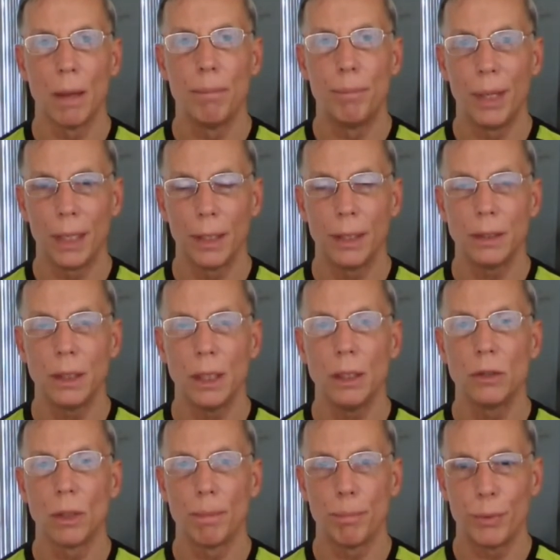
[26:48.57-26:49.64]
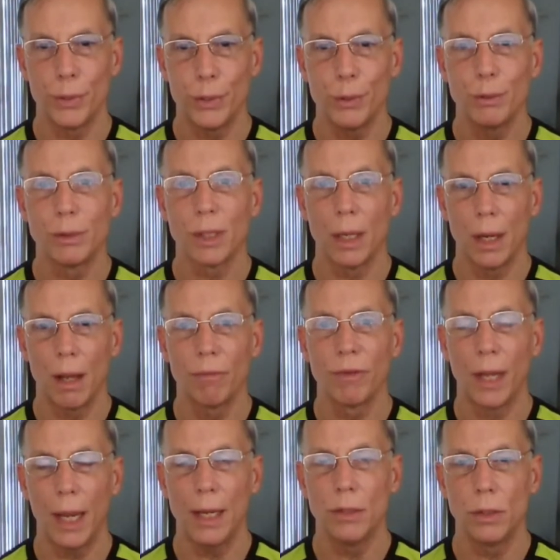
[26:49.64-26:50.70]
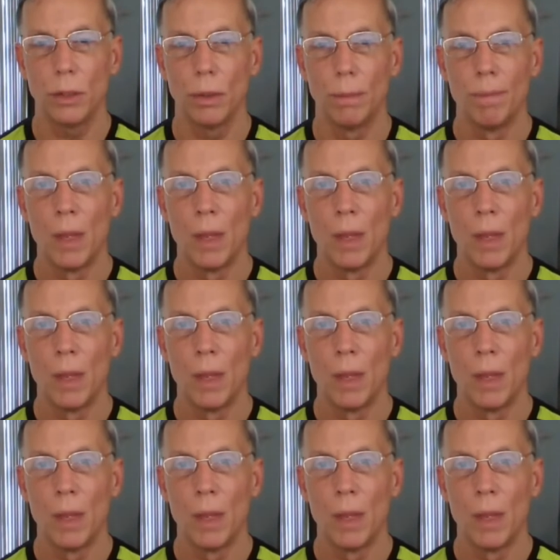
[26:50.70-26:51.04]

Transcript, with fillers: ability to produce enough K2.